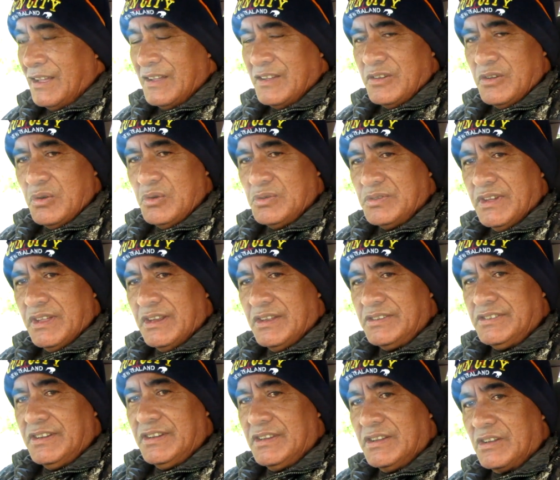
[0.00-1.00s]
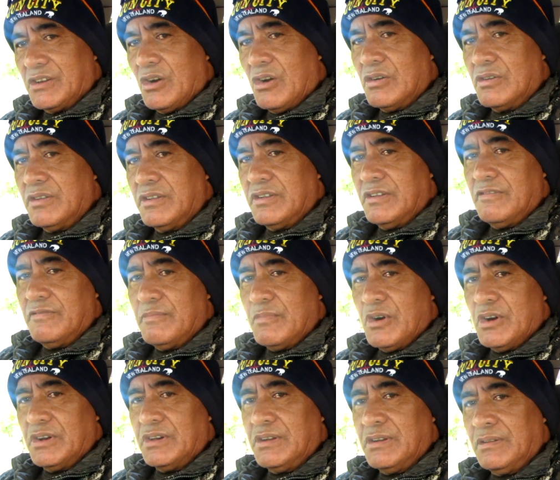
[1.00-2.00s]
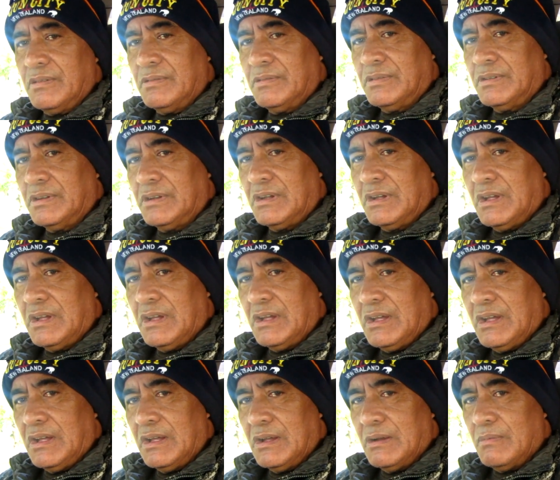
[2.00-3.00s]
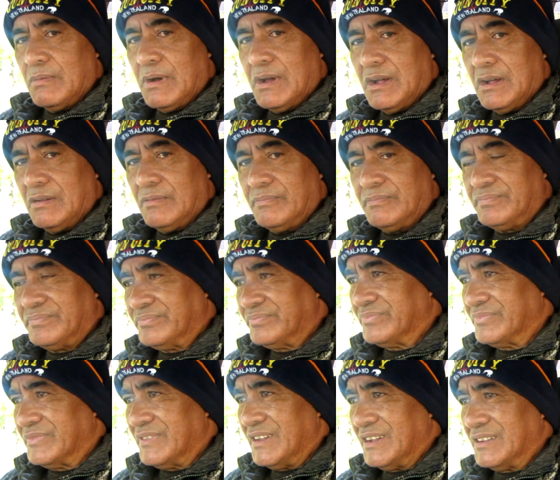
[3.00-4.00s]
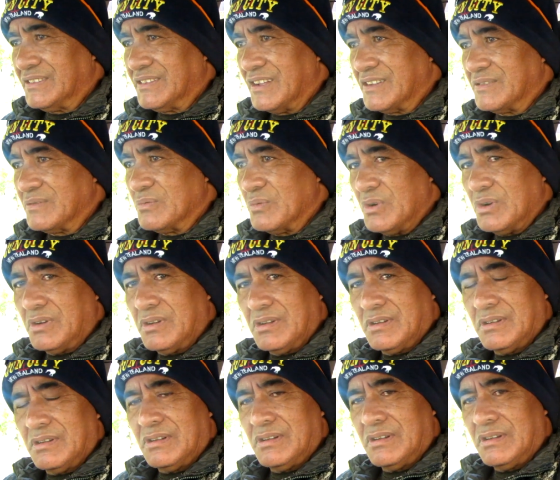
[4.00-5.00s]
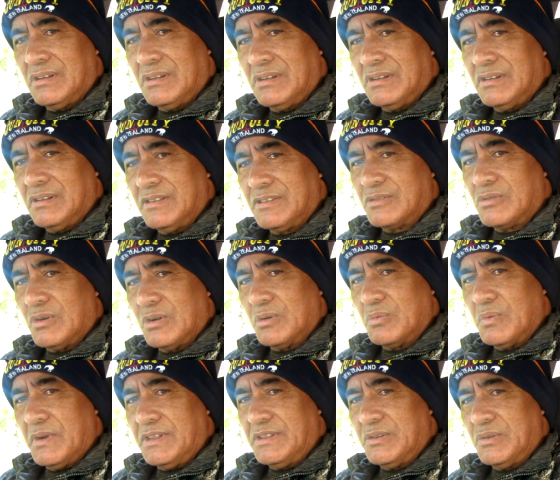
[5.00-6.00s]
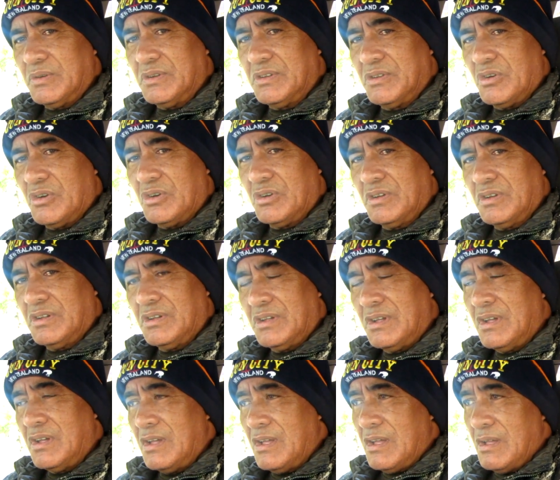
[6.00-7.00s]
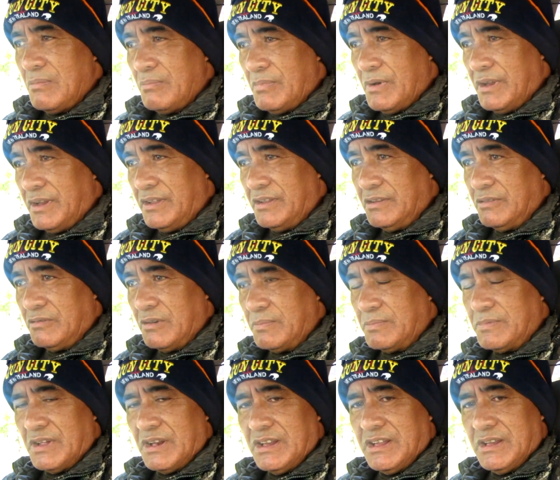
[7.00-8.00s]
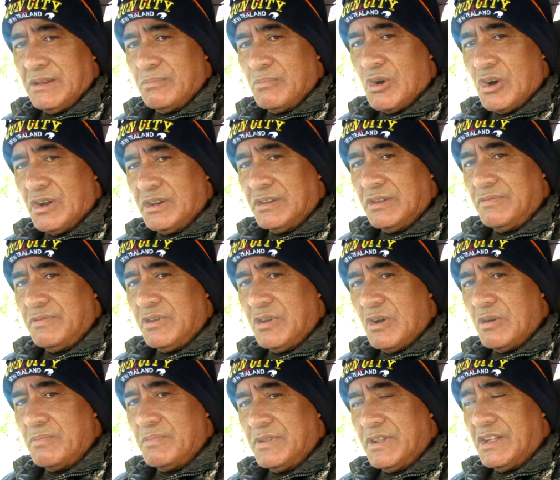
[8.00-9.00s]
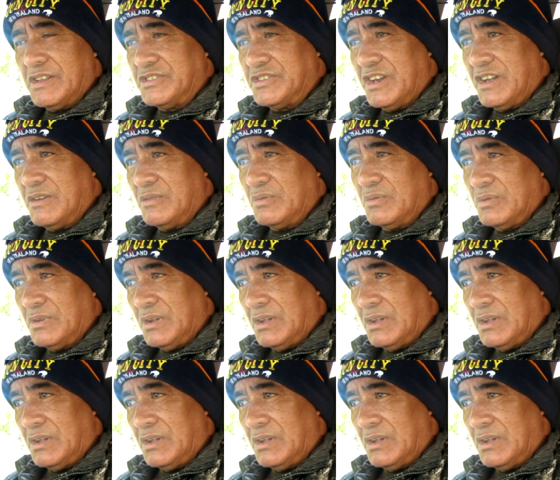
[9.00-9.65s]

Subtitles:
use energy in the cognitive mind, well, that doesn't work. It's quite weak to a dog. But in the reptilian mind, if you open that channel